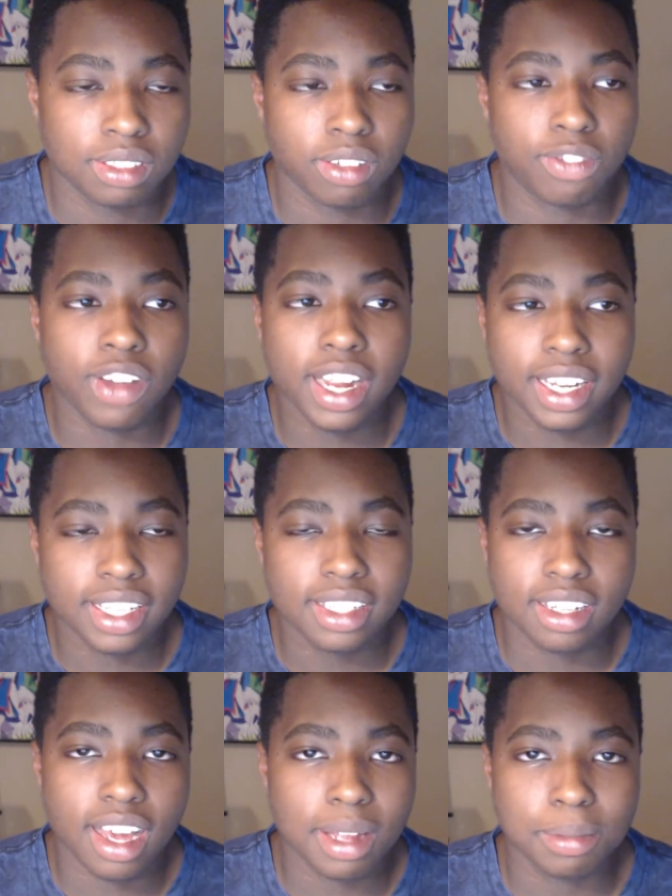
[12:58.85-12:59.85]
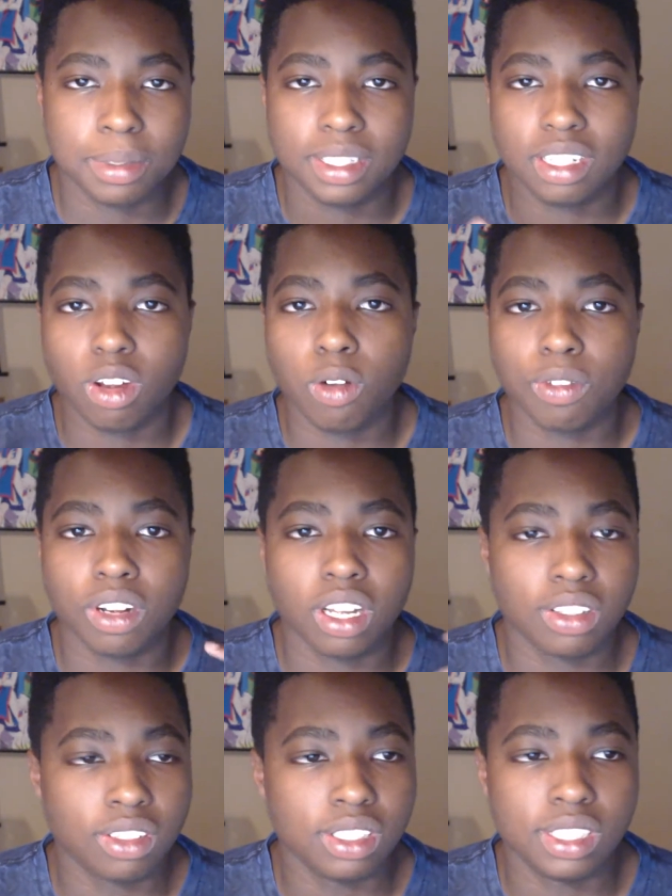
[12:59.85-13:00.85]
So fighting not, but over
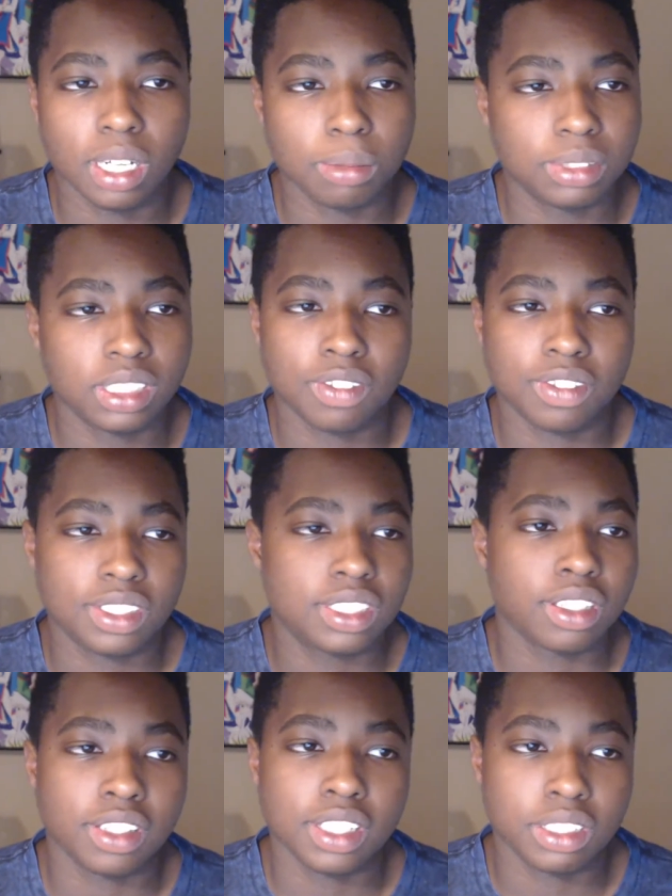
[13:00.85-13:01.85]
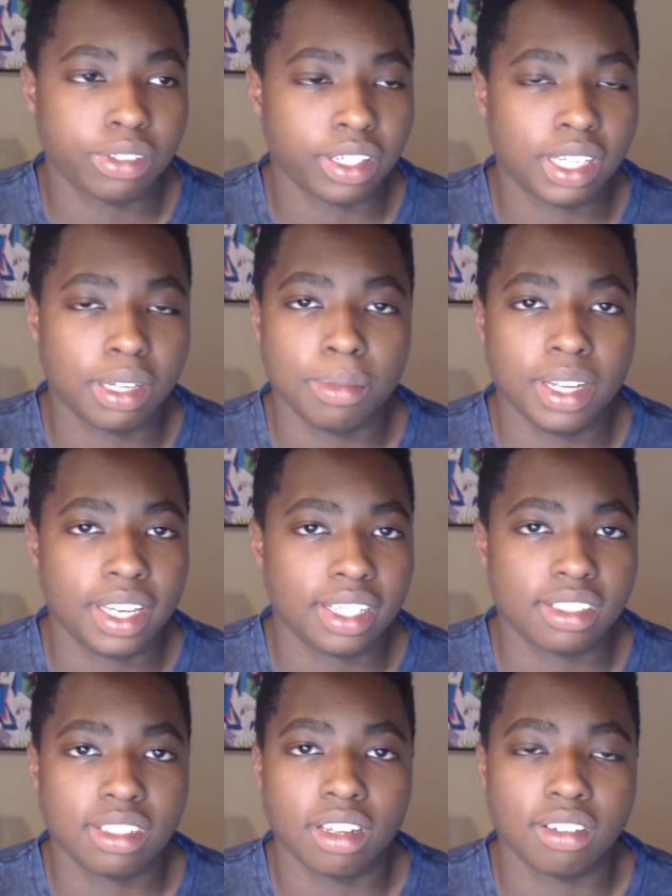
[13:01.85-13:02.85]
other dumb stuff it still is for
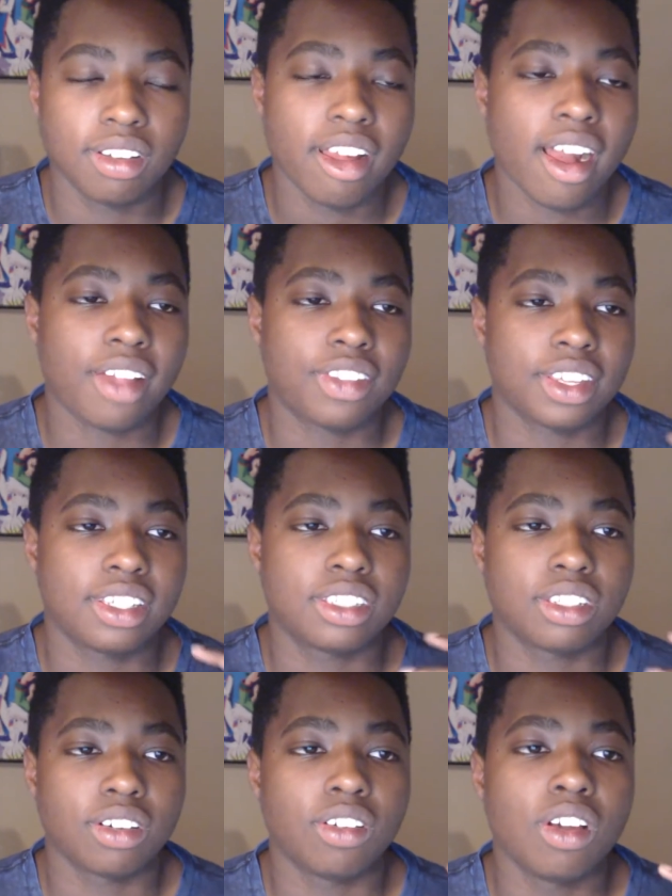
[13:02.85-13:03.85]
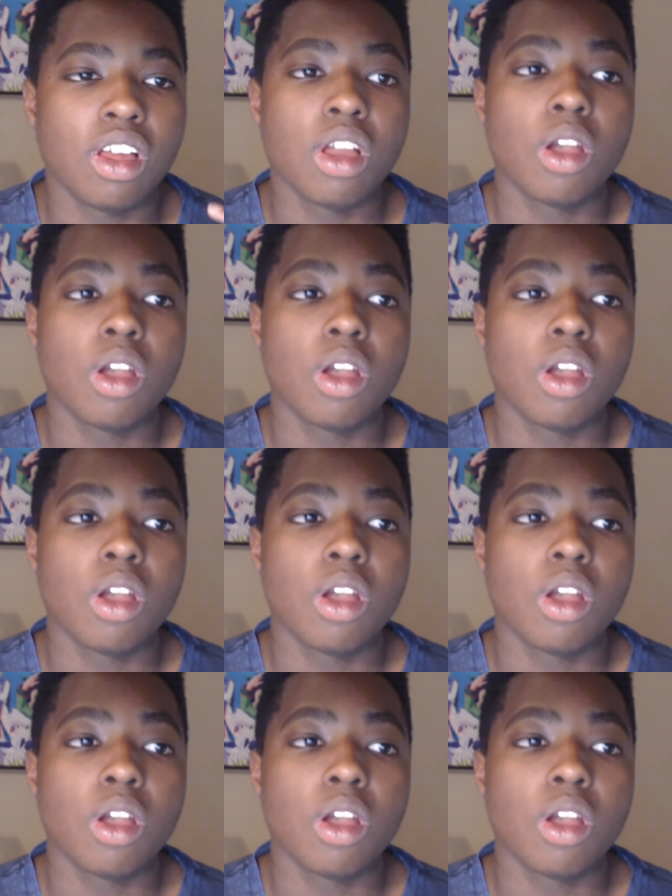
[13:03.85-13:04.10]
comedic stuff. I think he's still,